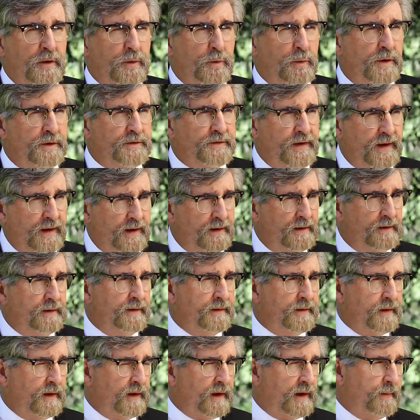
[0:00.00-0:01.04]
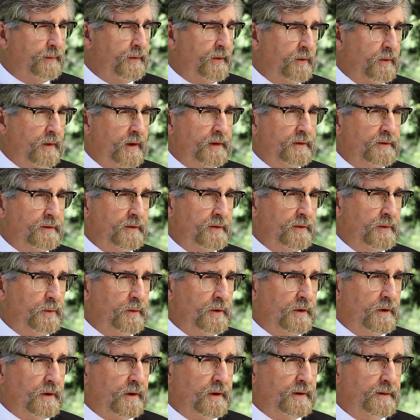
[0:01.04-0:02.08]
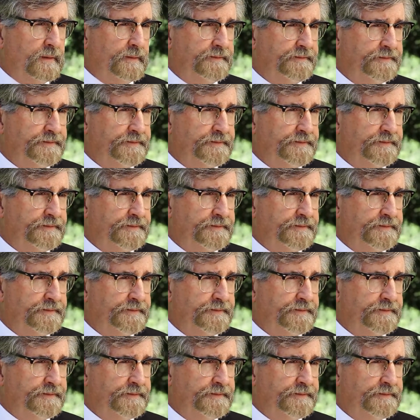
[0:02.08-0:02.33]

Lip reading: retains the copyright to their work.